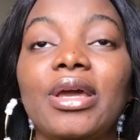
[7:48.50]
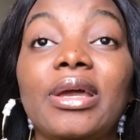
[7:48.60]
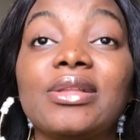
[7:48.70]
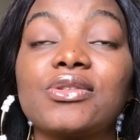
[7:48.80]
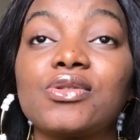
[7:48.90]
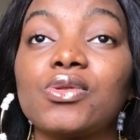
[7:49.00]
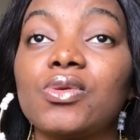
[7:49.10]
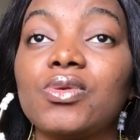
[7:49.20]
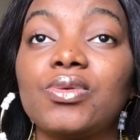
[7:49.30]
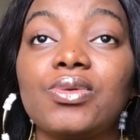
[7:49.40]
It's
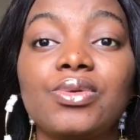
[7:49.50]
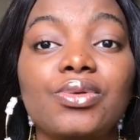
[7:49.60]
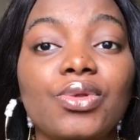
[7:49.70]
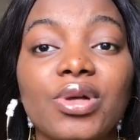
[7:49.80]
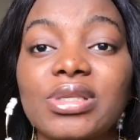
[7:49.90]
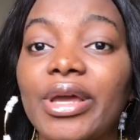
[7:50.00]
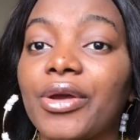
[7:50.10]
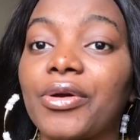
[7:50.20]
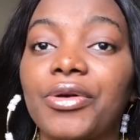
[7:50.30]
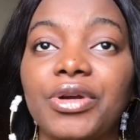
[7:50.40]
so not
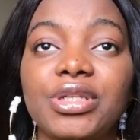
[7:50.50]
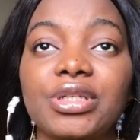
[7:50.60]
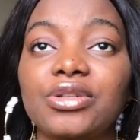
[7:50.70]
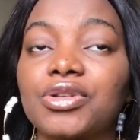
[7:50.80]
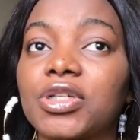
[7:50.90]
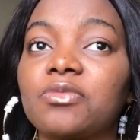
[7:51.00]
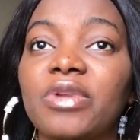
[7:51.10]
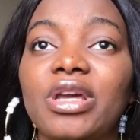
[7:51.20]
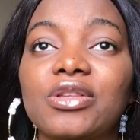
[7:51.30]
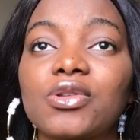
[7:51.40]
encouraging, trust
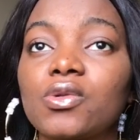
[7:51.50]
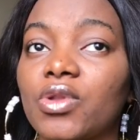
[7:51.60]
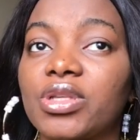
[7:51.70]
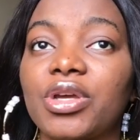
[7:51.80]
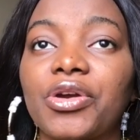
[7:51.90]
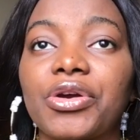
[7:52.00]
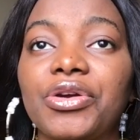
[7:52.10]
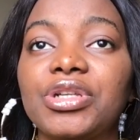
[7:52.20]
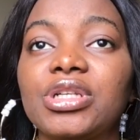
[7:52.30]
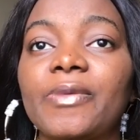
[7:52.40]
me, it's so not
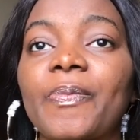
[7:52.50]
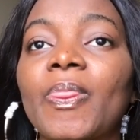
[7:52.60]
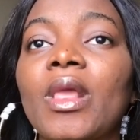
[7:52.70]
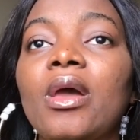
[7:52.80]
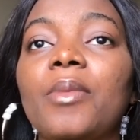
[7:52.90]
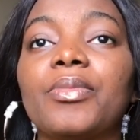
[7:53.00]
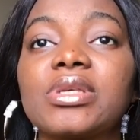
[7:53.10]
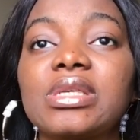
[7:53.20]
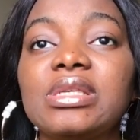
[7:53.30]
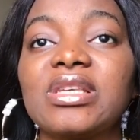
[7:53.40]
encouraging. But
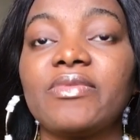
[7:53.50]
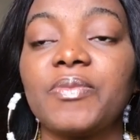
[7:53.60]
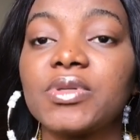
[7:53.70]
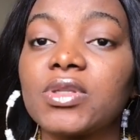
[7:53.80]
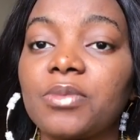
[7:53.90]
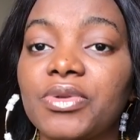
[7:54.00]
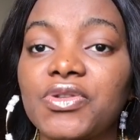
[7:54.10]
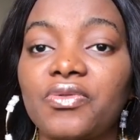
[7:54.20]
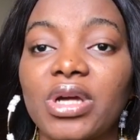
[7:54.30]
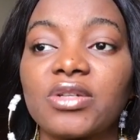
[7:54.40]
since I've been putting up
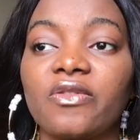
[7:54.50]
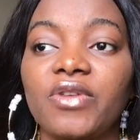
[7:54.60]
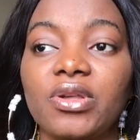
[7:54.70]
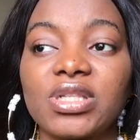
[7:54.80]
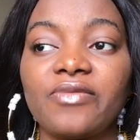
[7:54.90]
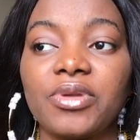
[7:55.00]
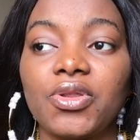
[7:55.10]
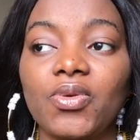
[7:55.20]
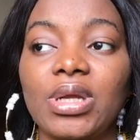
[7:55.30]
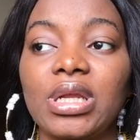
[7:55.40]
these reaction videos I've been
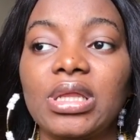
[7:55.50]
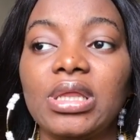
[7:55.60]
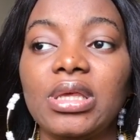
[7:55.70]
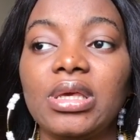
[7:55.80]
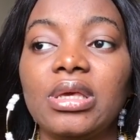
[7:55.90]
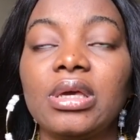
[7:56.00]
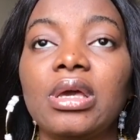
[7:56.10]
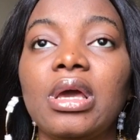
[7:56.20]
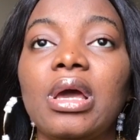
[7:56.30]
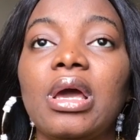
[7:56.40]
doing lately,
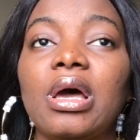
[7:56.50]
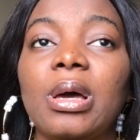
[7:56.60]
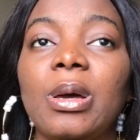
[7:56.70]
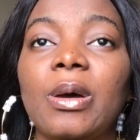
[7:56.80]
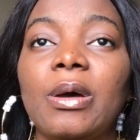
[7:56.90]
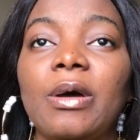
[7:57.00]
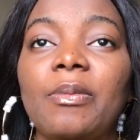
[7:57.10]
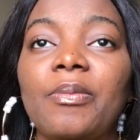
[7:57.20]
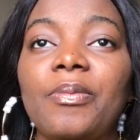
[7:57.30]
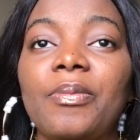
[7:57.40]

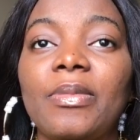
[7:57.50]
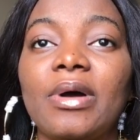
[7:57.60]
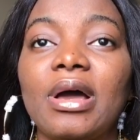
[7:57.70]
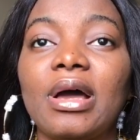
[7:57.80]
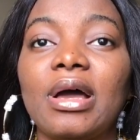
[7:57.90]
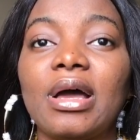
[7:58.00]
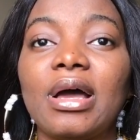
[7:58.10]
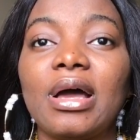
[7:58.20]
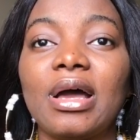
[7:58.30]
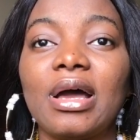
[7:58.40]

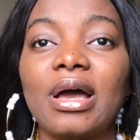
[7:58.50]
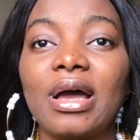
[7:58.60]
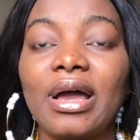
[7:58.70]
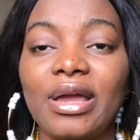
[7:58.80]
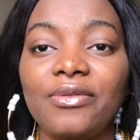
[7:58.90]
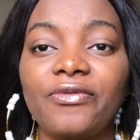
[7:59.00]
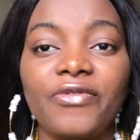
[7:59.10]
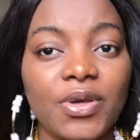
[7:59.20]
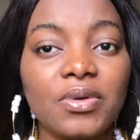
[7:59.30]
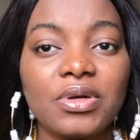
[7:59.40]
I
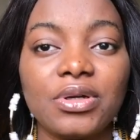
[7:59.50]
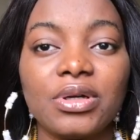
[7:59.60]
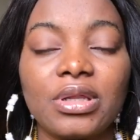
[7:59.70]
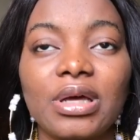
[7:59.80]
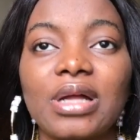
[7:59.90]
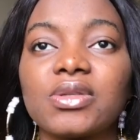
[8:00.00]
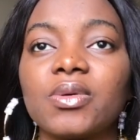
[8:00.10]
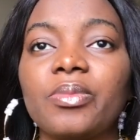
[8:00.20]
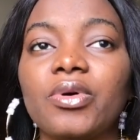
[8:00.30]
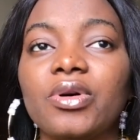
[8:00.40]
feel good at
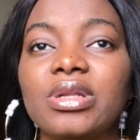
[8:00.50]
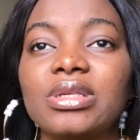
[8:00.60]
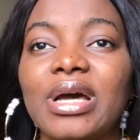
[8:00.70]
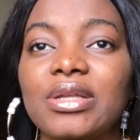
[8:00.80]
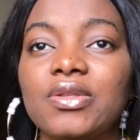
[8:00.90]
some point. I